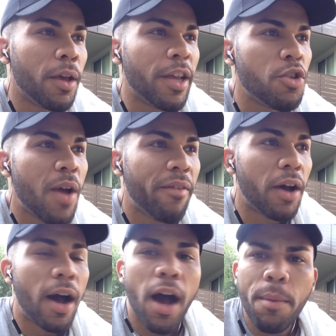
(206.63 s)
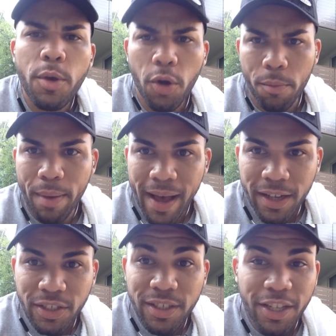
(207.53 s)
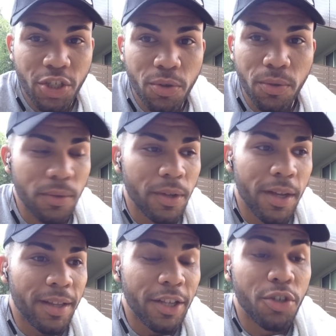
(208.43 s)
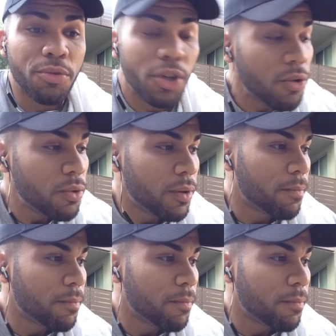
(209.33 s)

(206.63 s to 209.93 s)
and you have a hobby or a passion that you do,